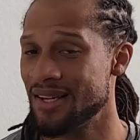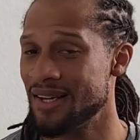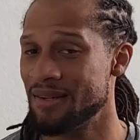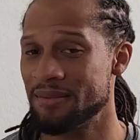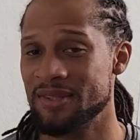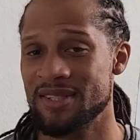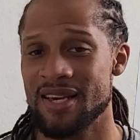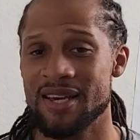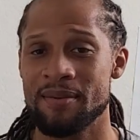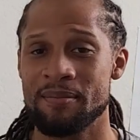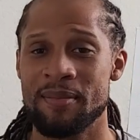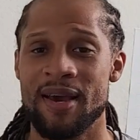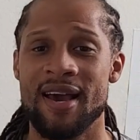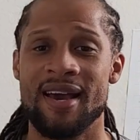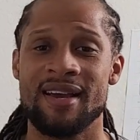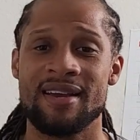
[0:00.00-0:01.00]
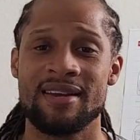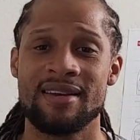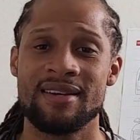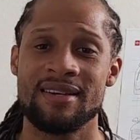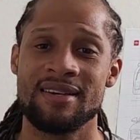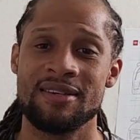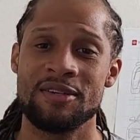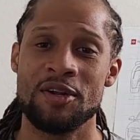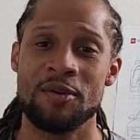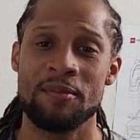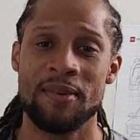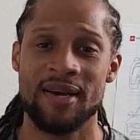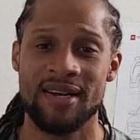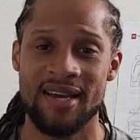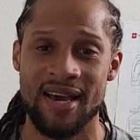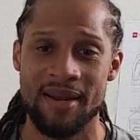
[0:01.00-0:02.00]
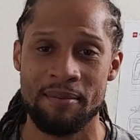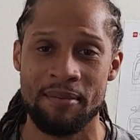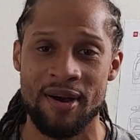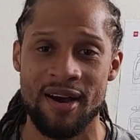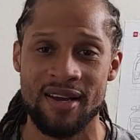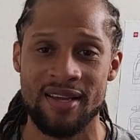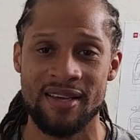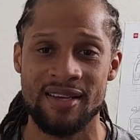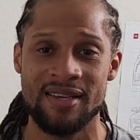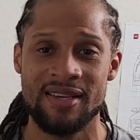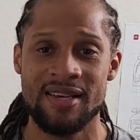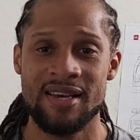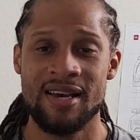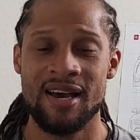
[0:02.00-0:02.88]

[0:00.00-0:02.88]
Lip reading: tell them to take it back, no money out of pocket.